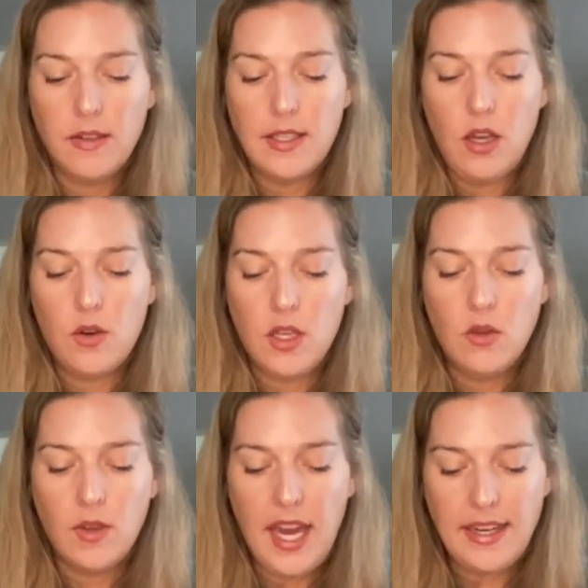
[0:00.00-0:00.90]
So
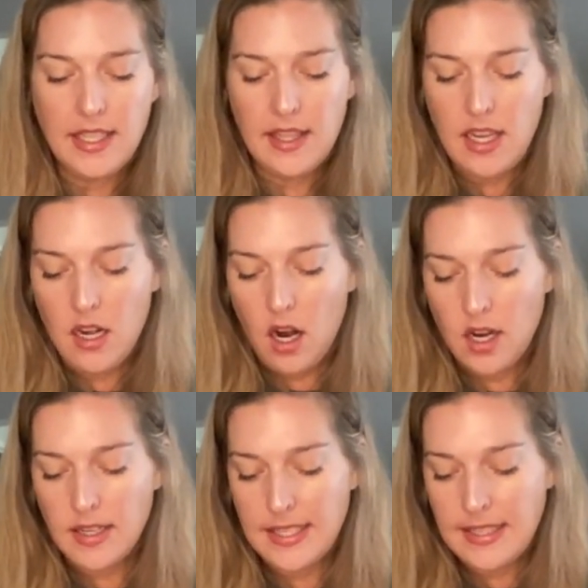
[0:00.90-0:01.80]
you get the
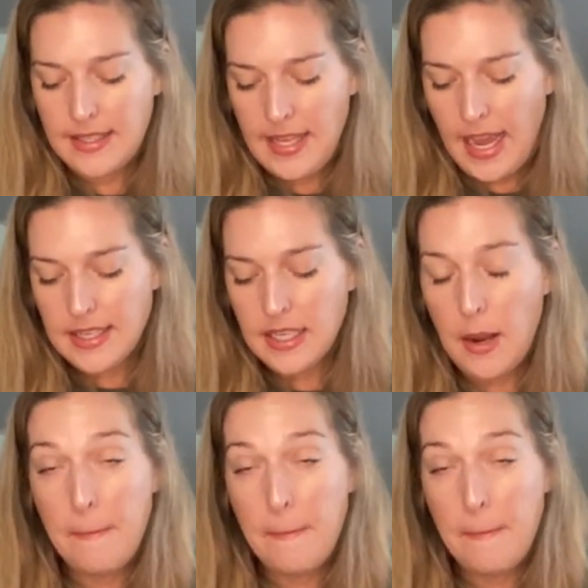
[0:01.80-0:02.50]
NARS set